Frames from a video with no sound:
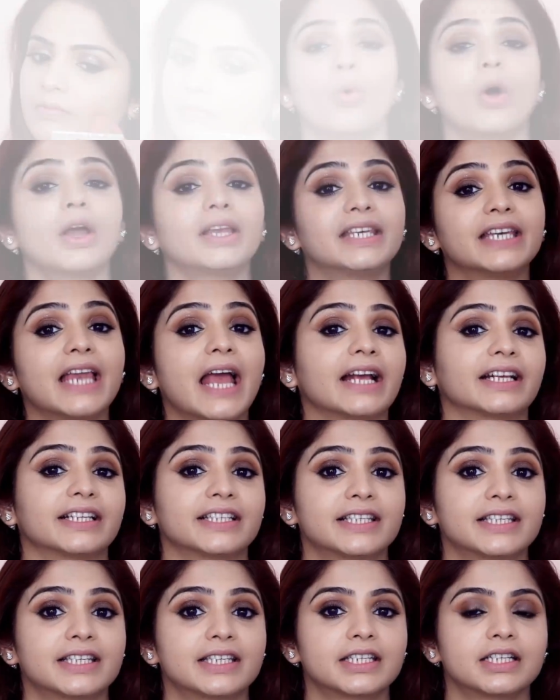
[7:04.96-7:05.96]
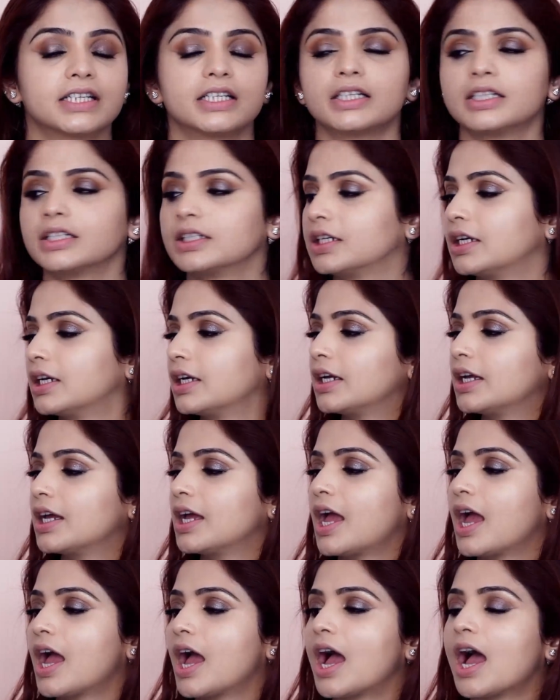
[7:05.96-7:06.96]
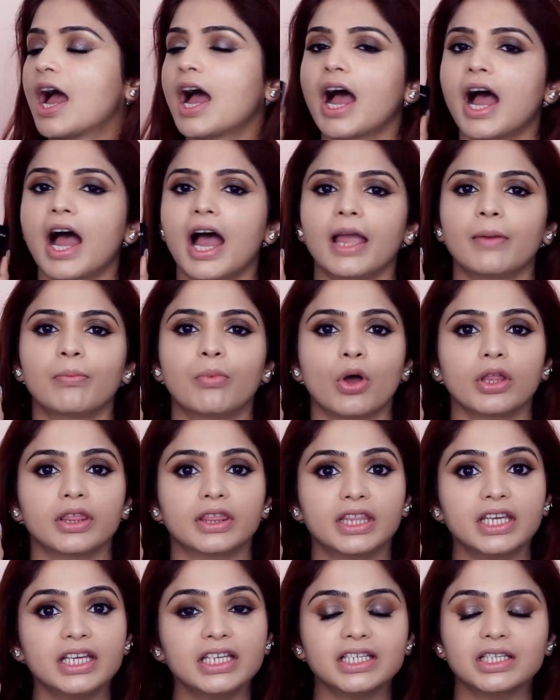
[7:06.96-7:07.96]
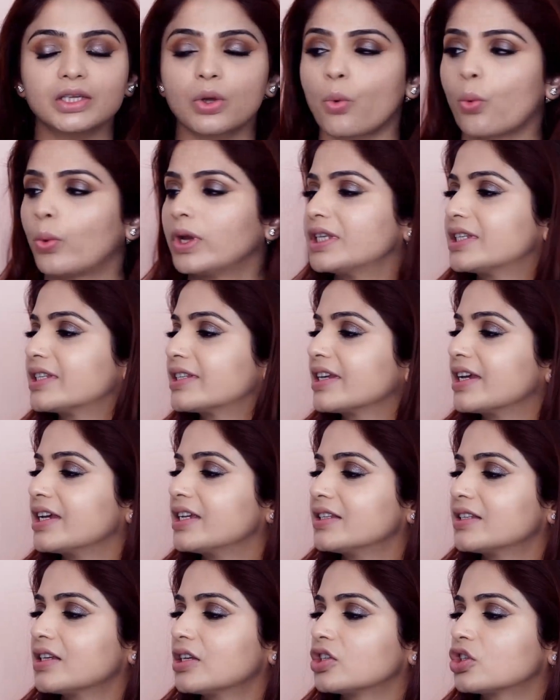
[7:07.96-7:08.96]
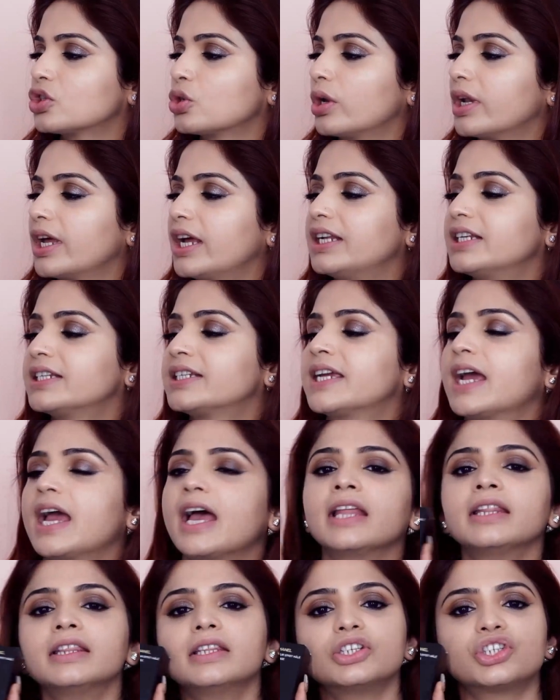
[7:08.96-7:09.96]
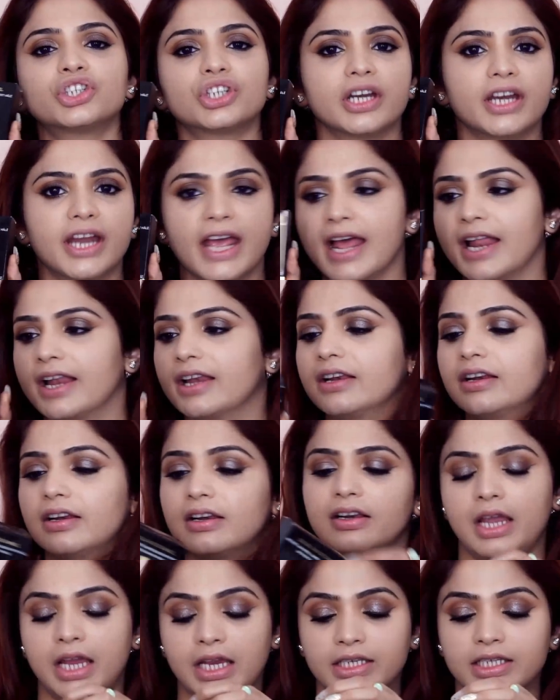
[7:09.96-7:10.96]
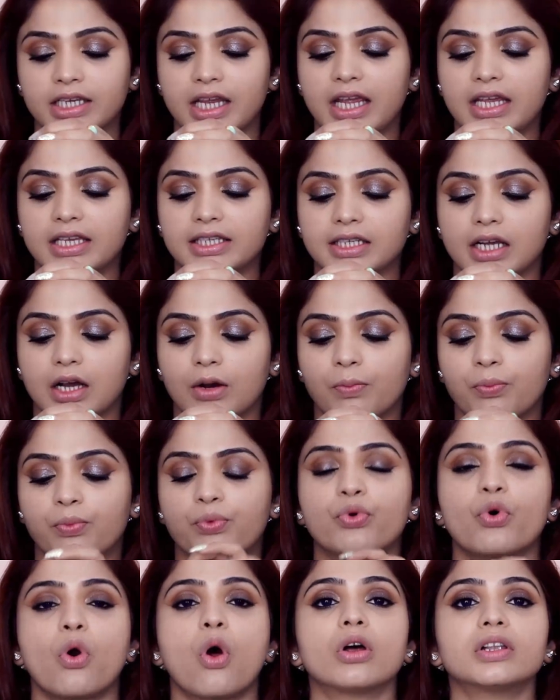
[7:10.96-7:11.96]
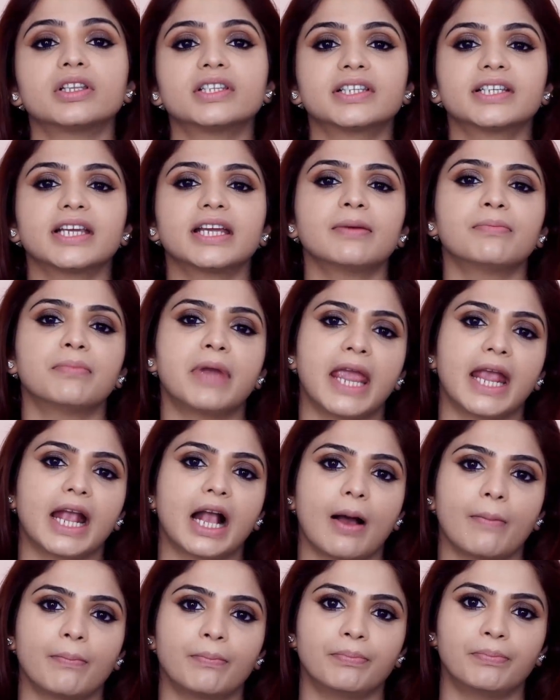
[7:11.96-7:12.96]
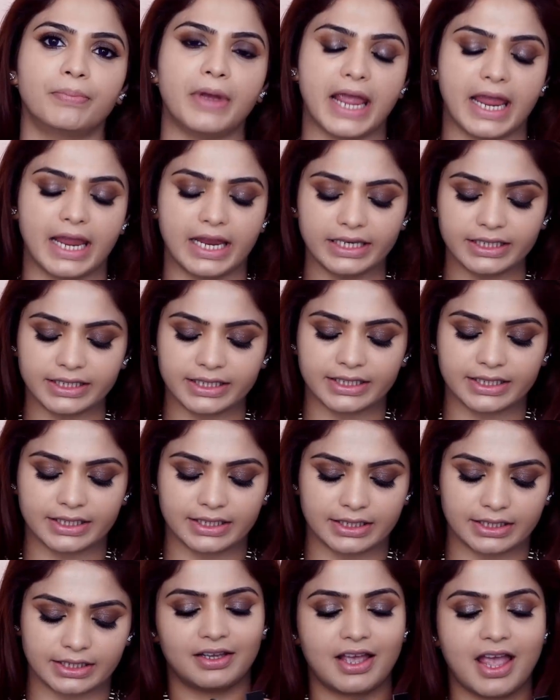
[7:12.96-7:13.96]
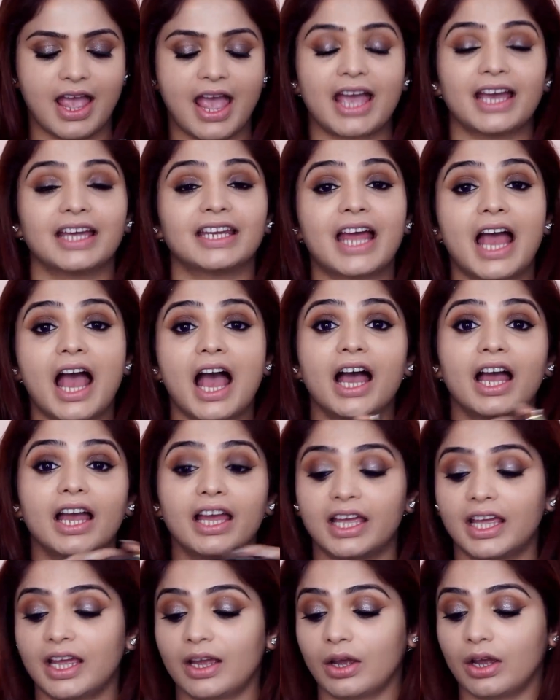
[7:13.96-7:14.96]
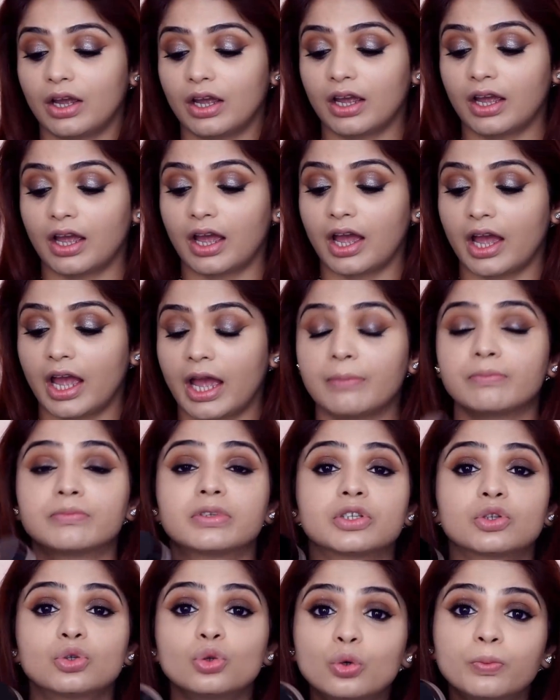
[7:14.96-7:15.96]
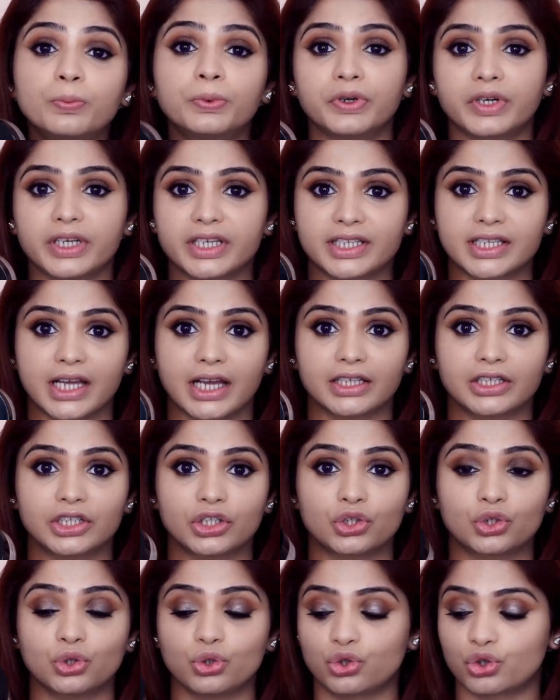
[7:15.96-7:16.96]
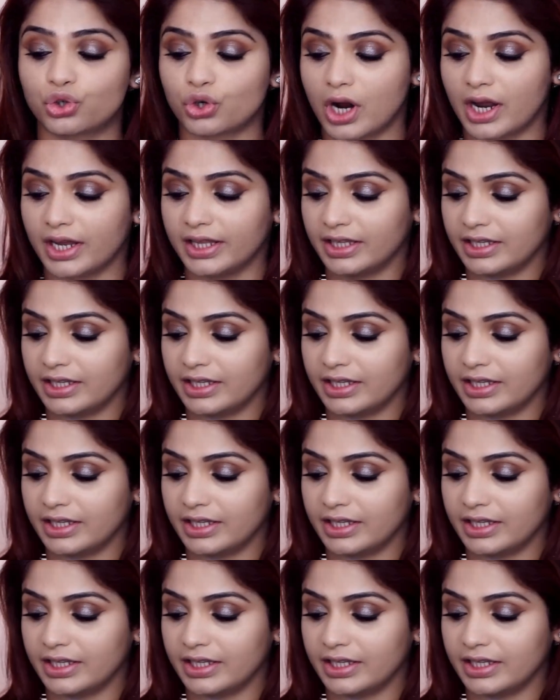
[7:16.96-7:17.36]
What next? I bought this which says Soleil Tan de Chanel. It is a bronzing makeup base and I am super excited to try